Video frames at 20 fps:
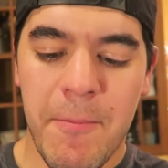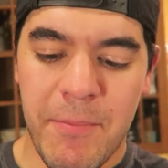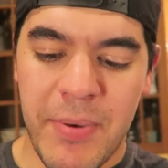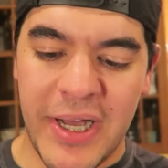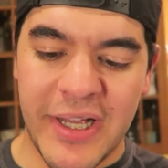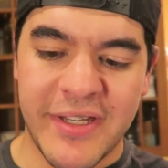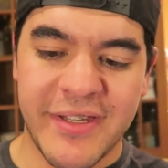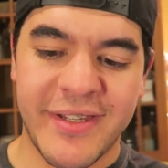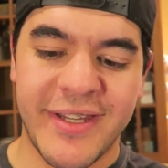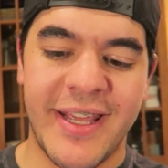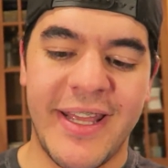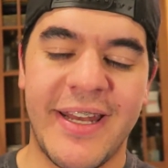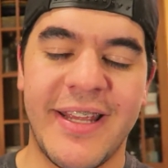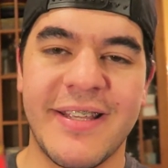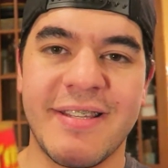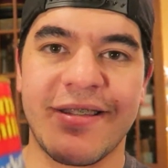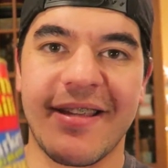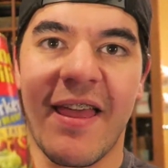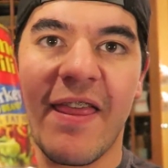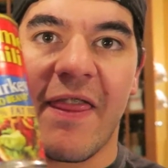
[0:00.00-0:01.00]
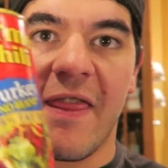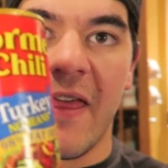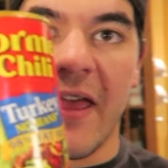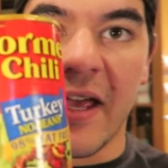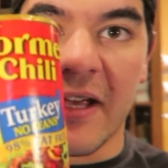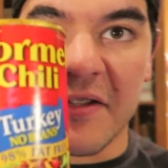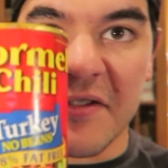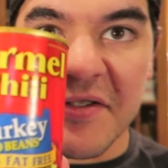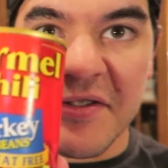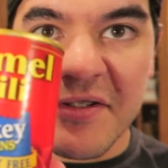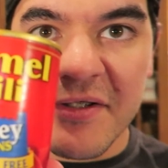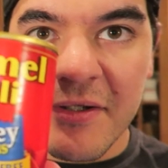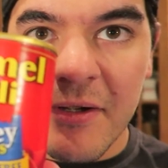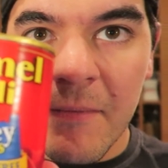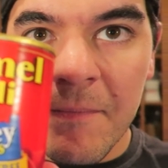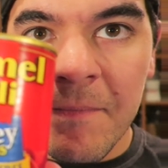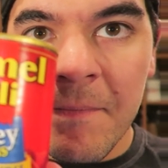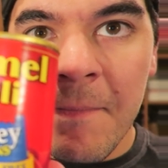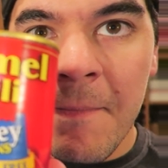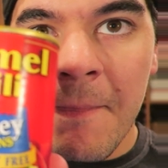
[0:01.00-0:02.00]
But it is this.
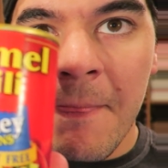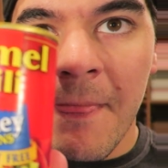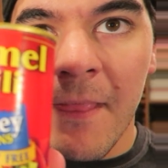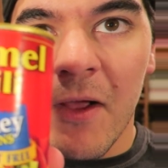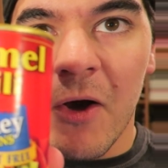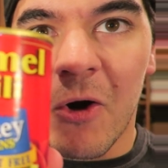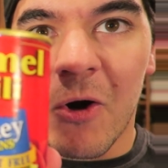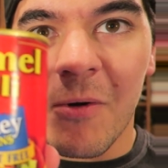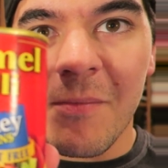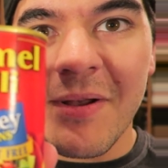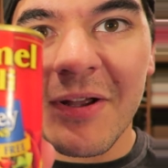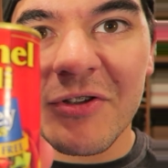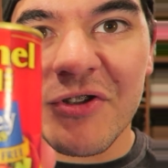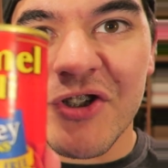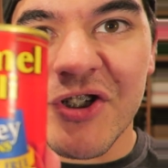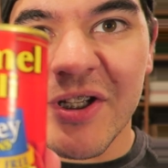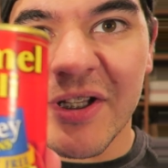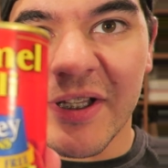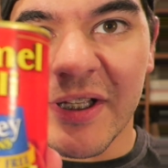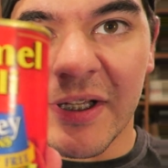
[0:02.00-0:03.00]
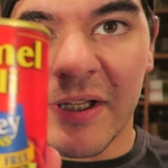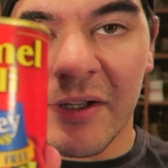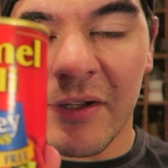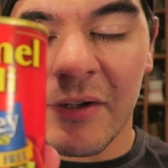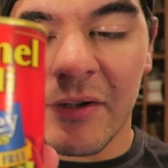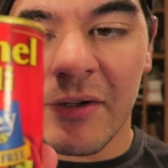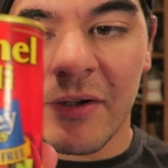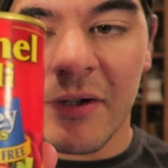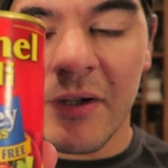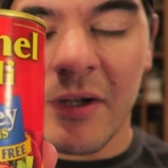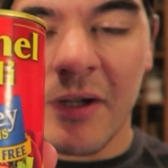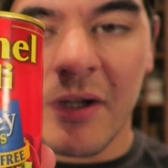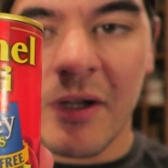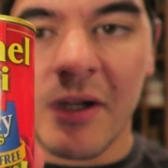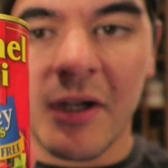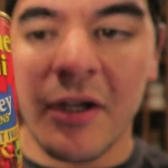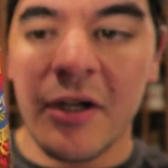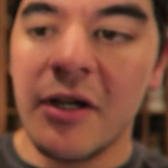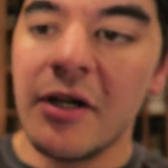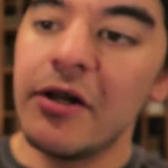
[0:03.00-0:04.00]
Hormel chili.
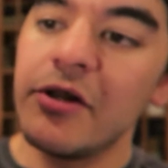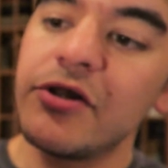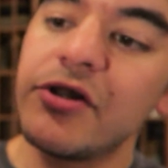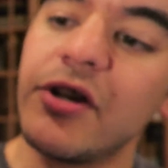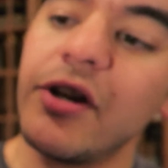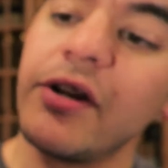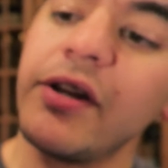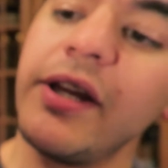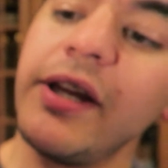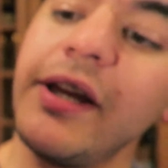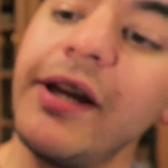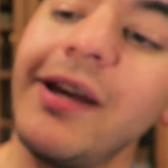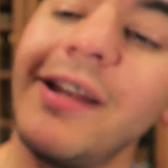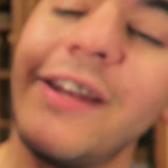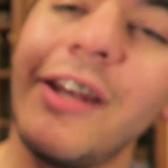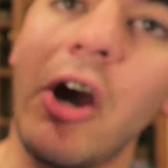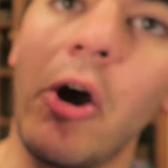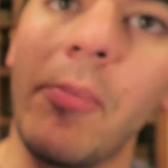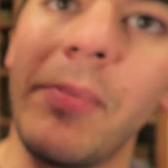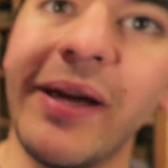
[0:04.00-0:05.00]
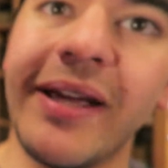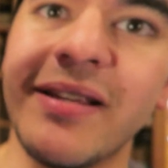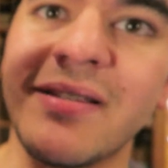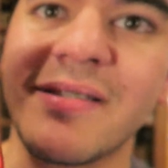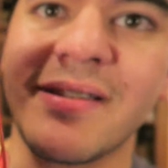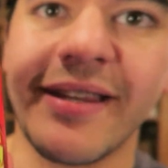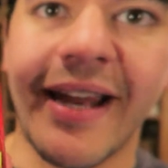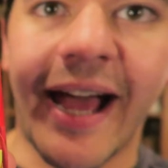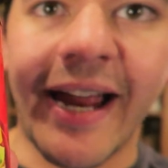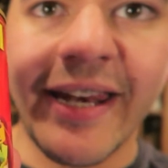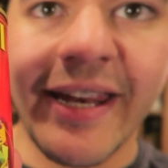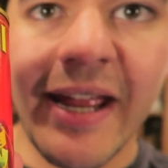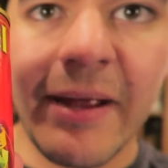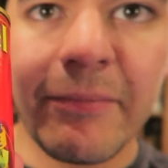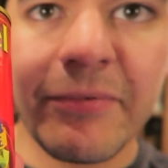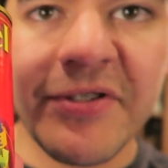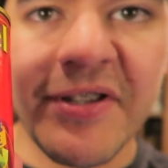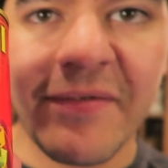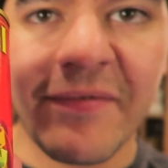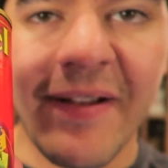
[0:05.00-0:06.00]
Turkey, no beans,
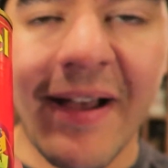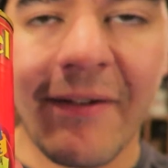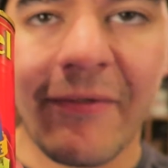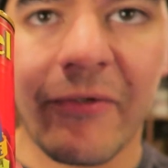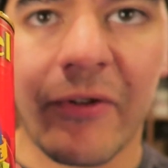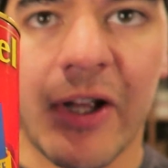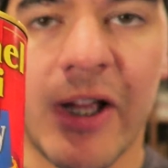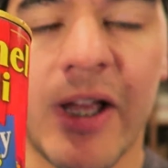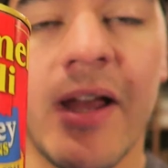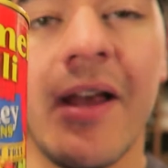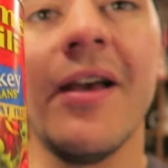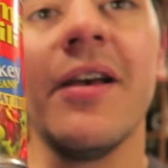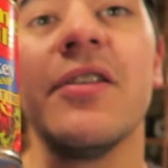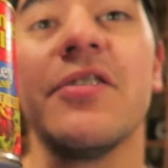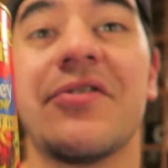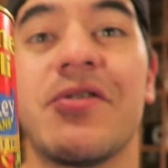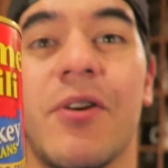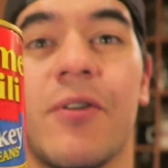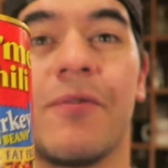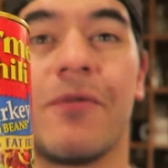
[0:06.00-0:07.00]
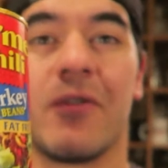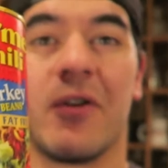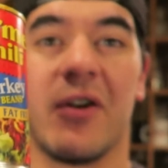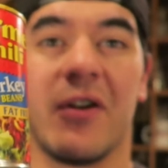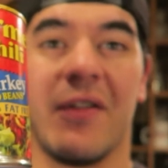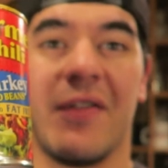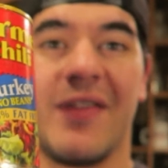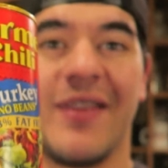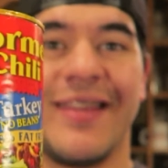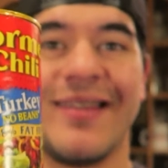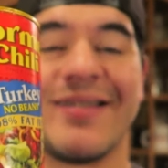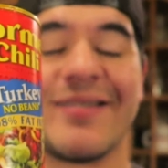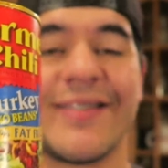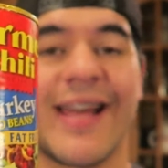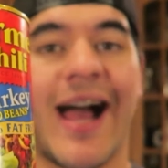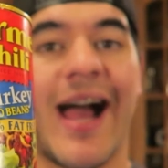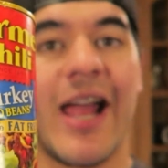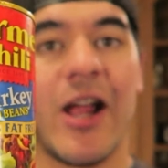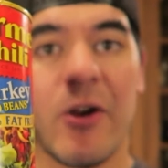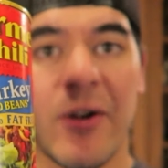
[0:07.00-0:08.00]
98% fat free. So for the
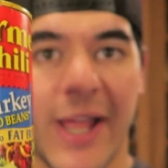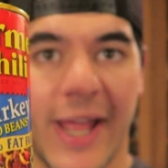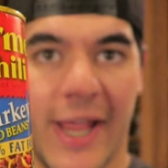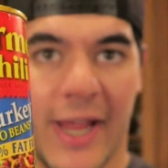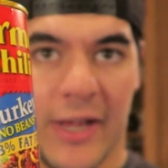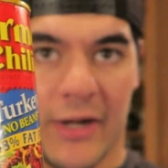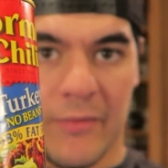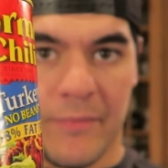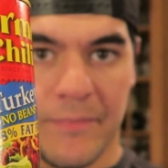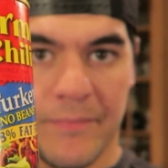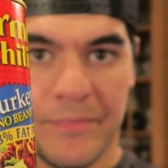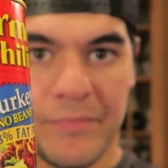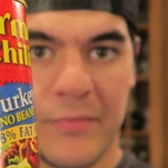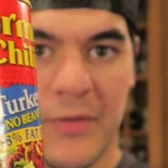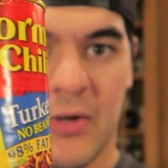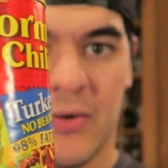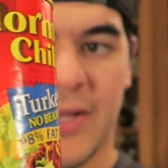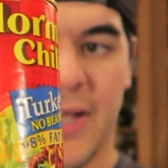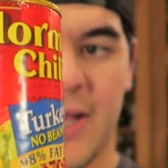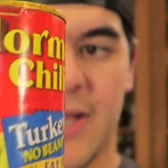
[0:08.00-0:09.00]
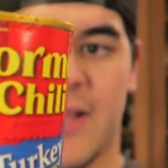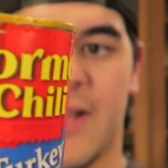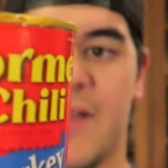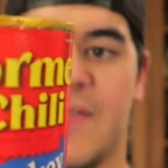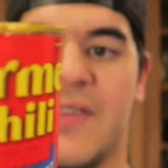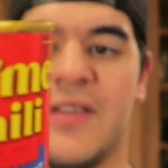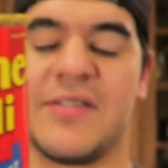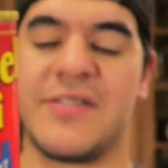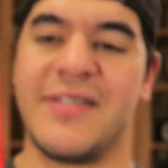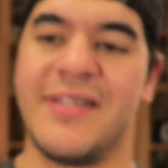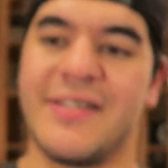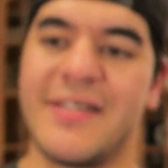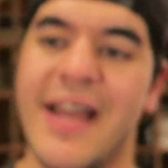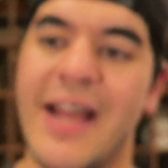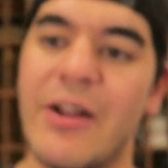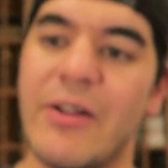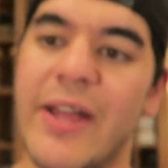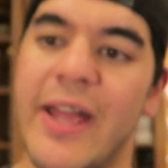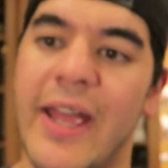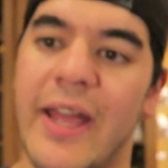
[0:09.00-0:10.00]
entire can, okay, get this, the
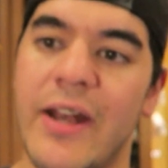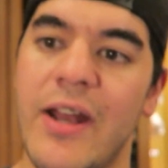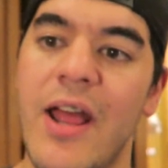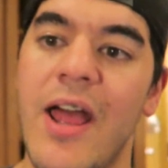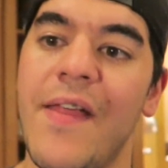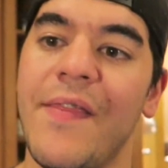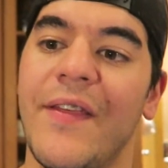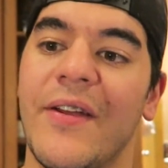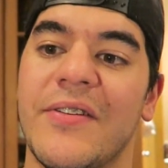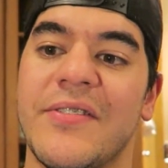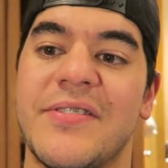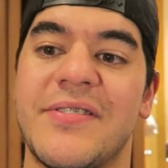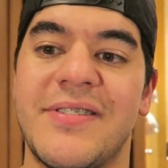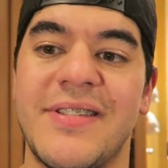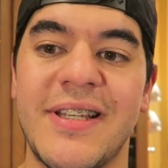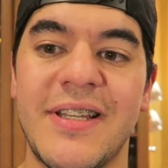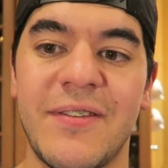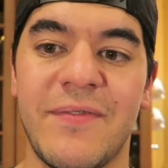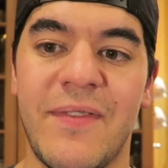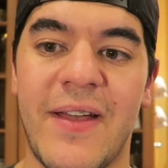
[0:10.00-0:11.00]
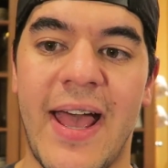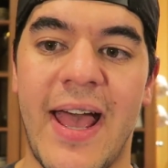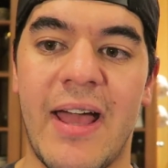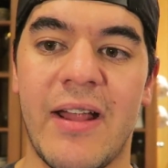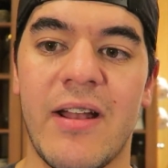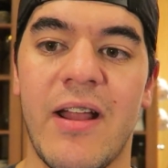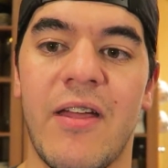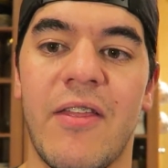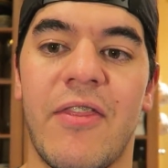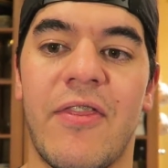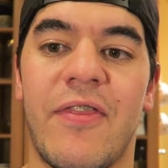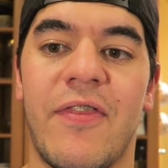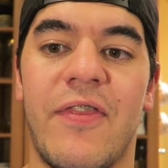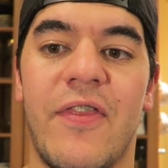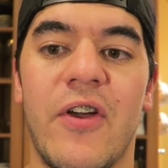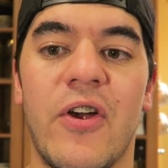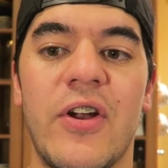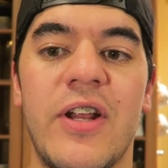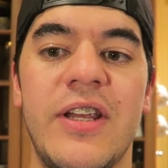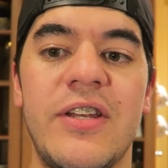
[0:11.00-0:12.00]
entire can, there's 6 fat,
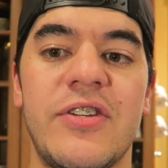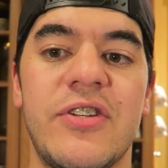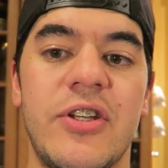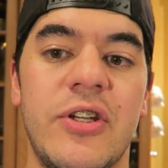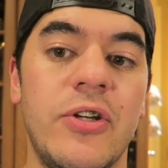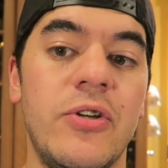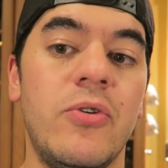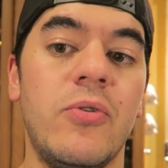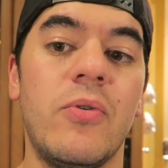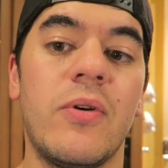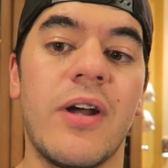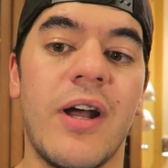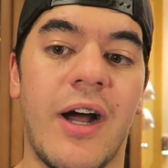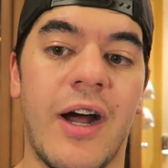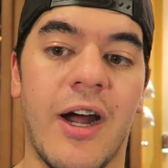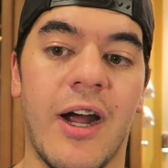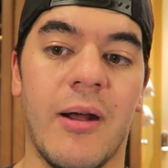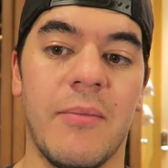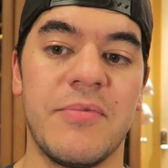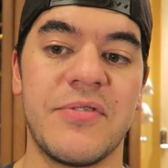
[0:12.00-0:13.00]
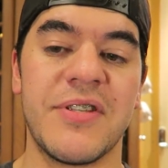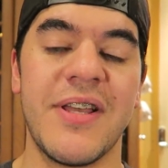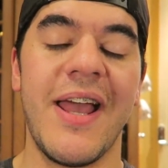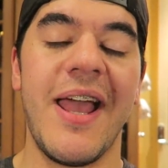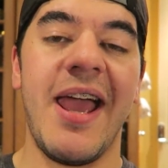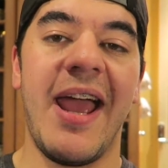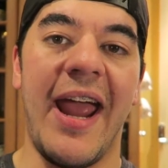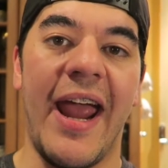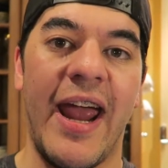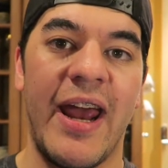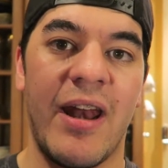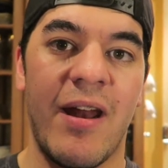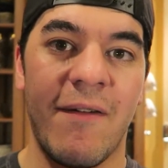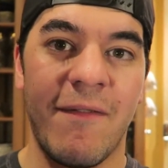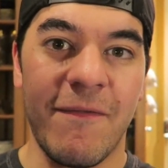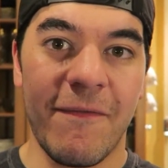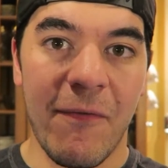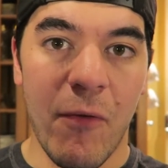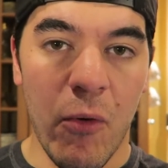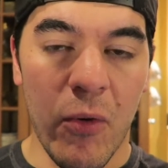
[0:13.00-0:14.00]
32 carbs, and
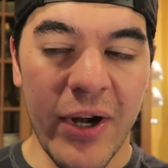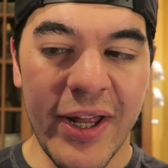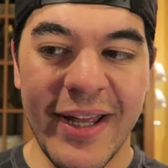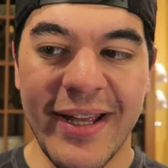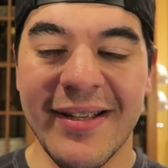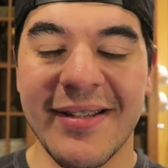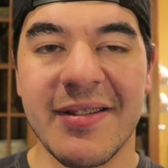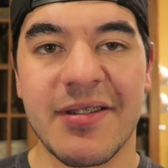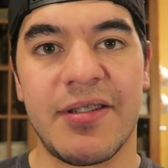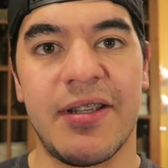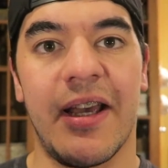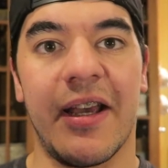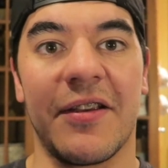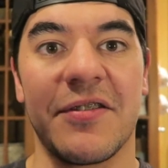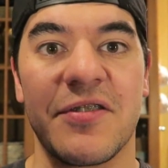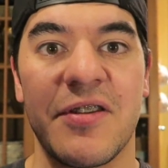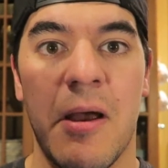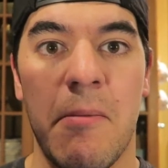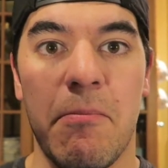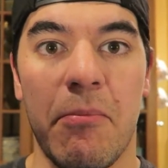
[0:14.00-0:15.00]
46